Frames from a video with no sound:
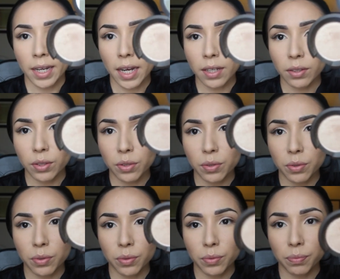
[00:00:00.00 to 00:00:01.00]
I got a
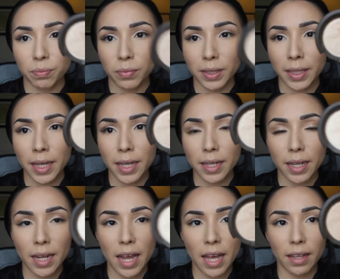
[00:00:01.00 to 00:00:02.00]
little kit,
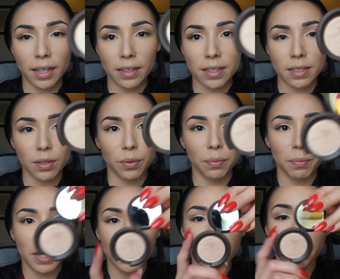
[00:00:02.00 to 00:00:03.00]
and it had like this little
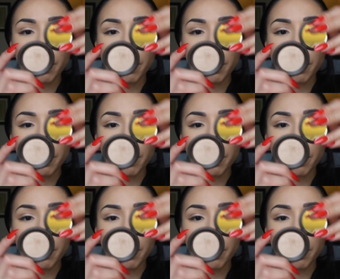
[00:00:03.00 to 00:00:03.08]
mini